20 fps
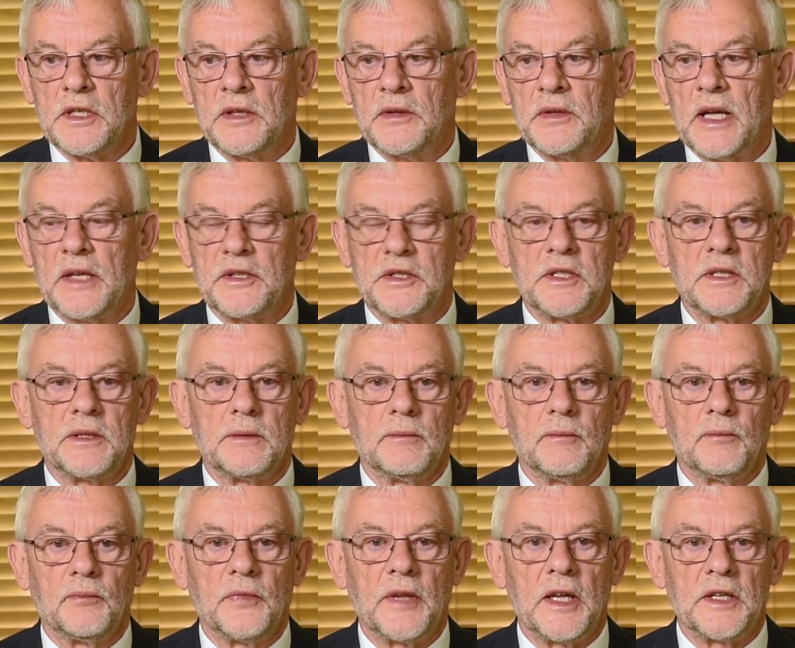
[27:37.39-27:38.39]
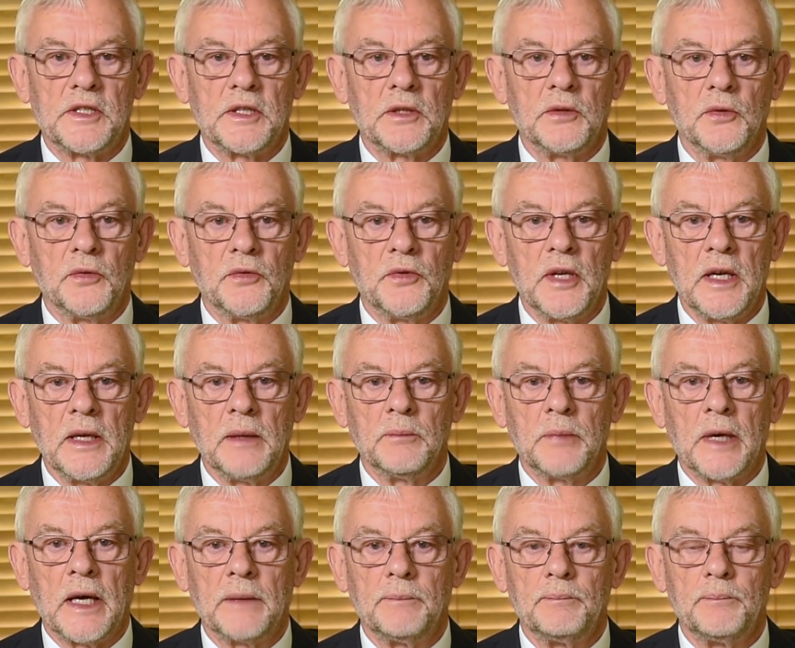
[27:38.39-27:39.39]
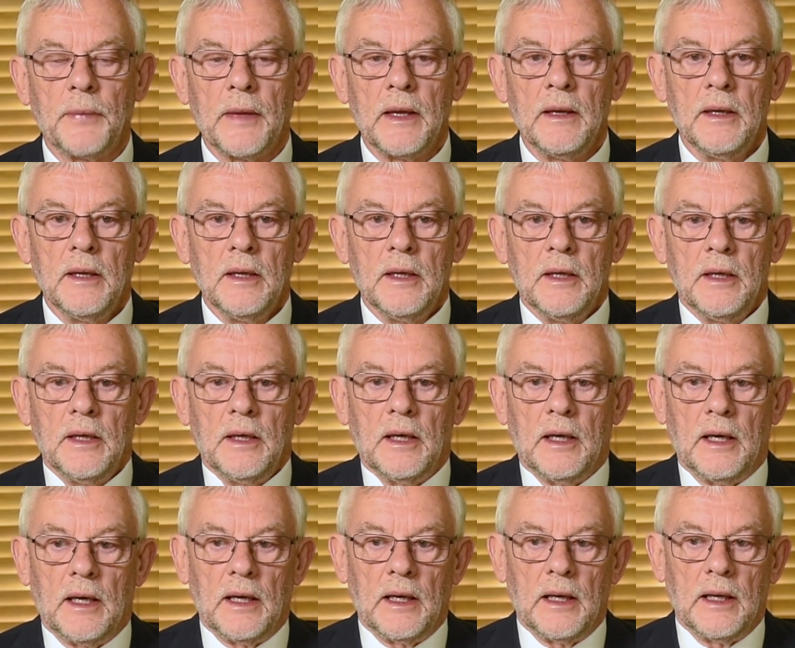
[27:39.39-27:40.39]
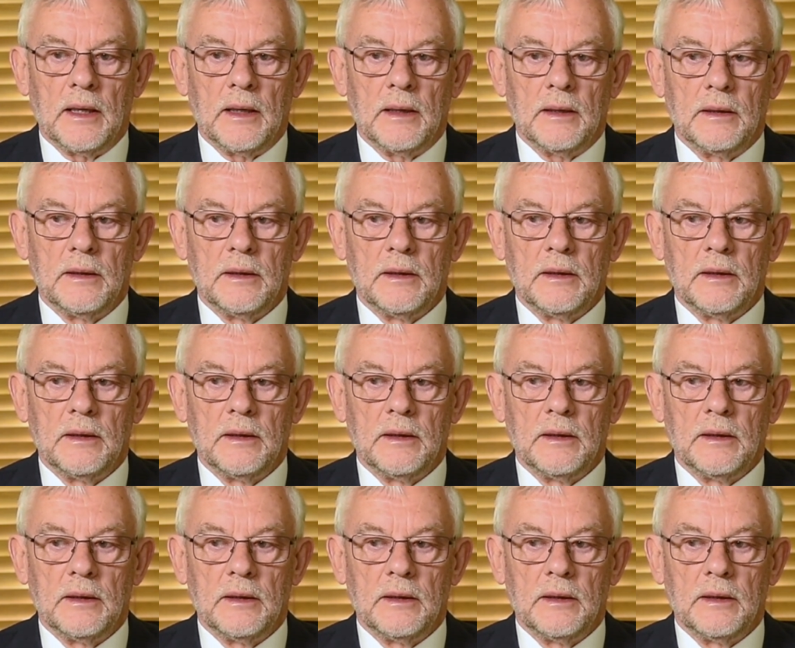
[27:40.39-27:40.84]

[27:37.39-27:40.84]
and that's a good thing. But I